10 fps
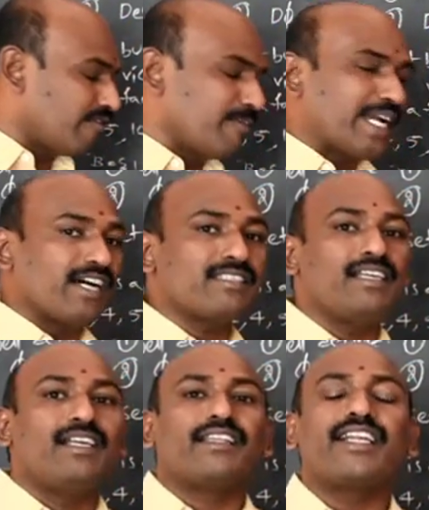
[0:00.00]
because
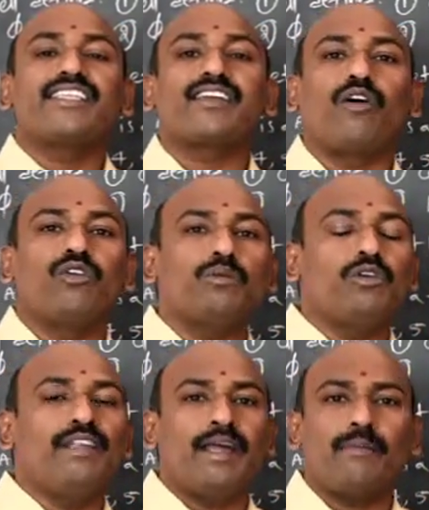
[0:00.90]
that is a
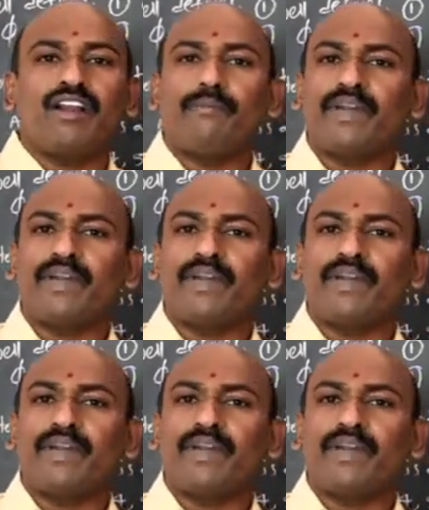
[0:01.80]
countable number of